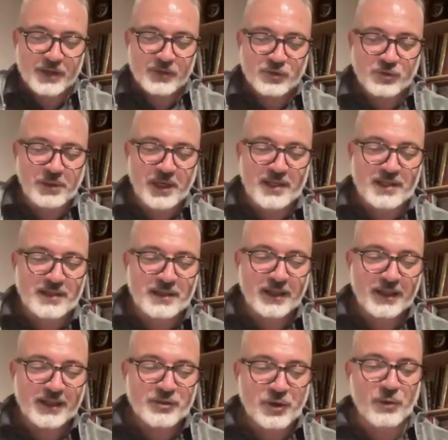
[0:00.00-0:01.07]
to me it's
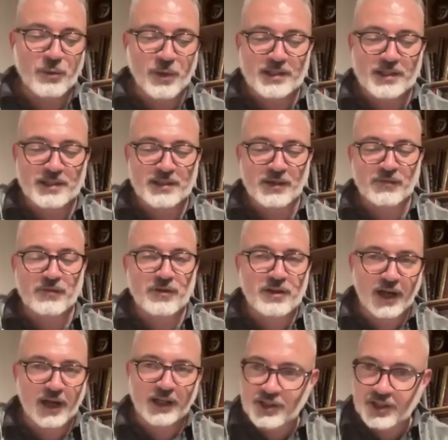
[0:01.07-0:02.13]
straight away it's sort of
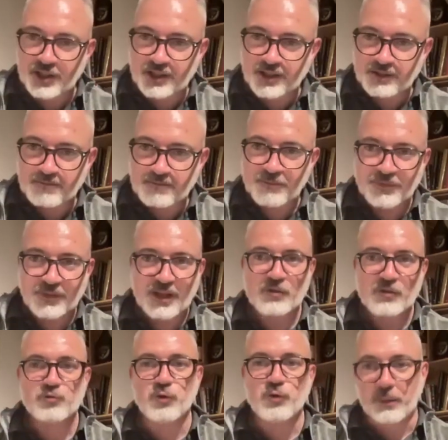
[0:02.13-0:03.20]
lychees,
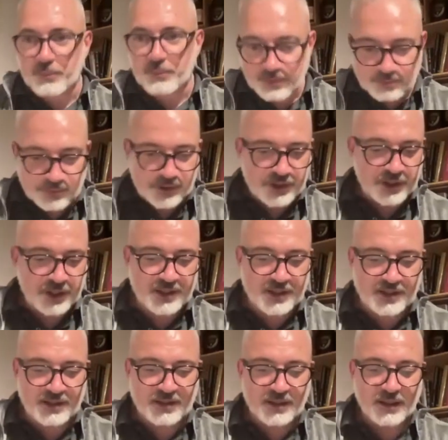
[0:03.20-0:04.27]
ripe
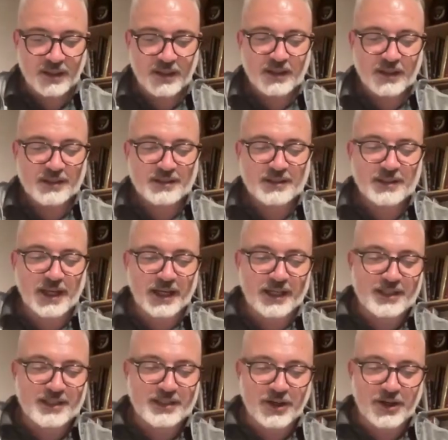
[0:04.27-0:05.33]
peaches. There
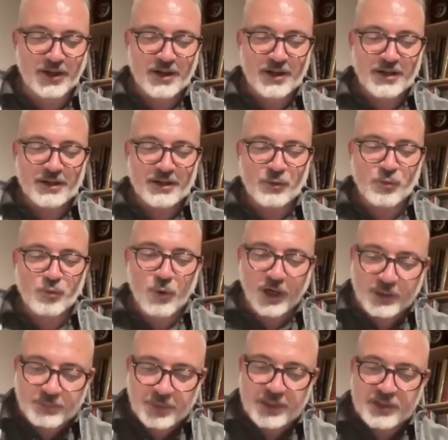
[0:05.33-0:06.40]
is you know,
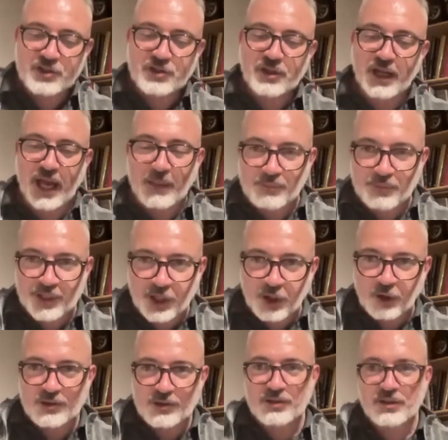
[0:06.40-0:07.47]
white peach,
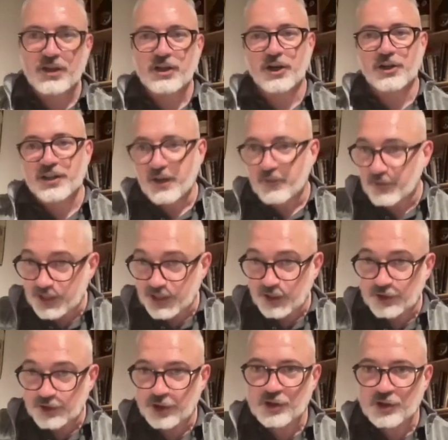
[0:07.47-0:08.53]
apricot, definitely a
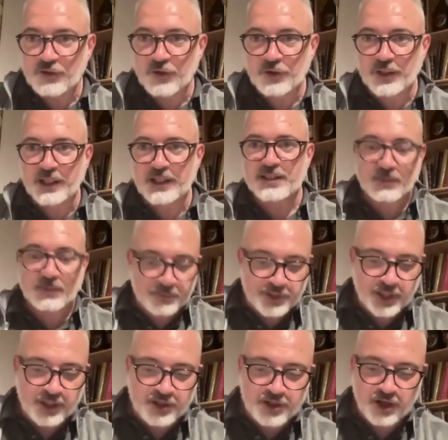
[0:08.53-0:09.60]
touch of honey, some
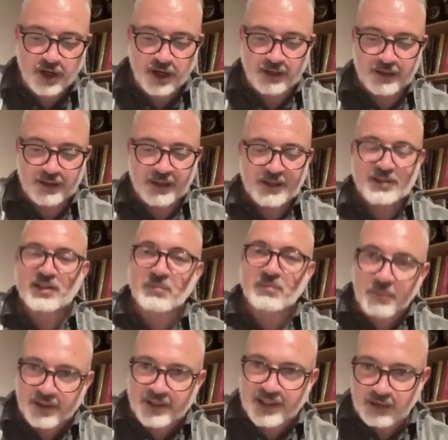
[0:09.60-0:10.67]
ginger, some
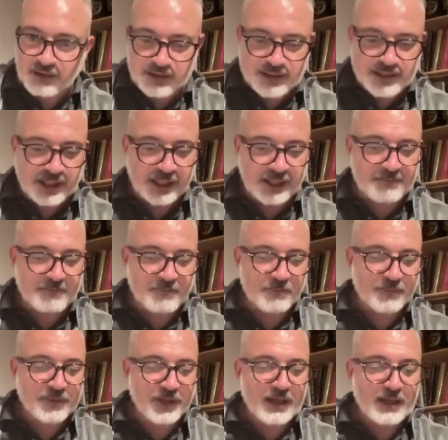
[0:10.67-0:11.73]
mandarin skin,
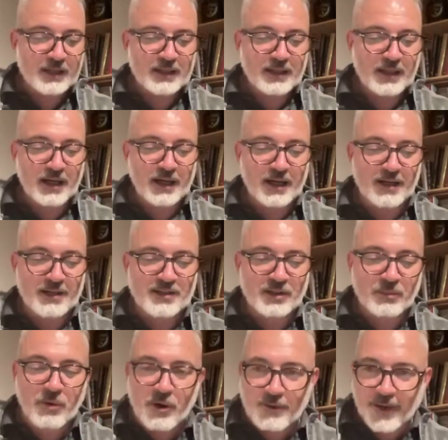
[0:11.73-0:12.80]

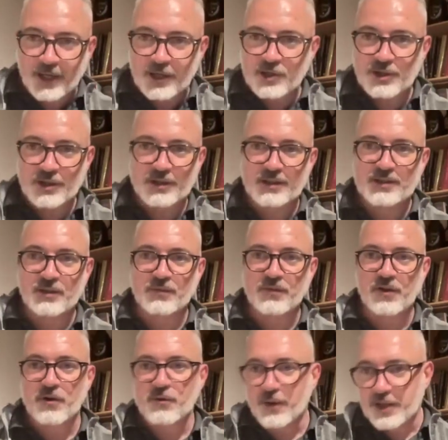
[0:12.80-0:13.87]
some orange and some
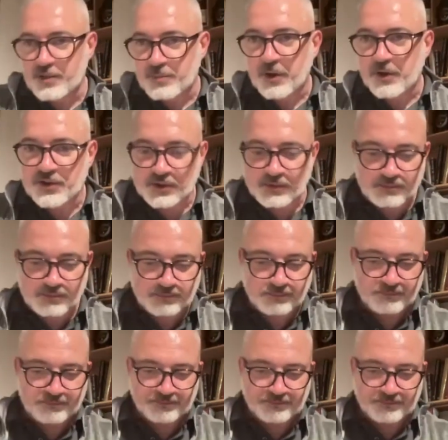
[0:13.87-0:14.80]
orange blossom,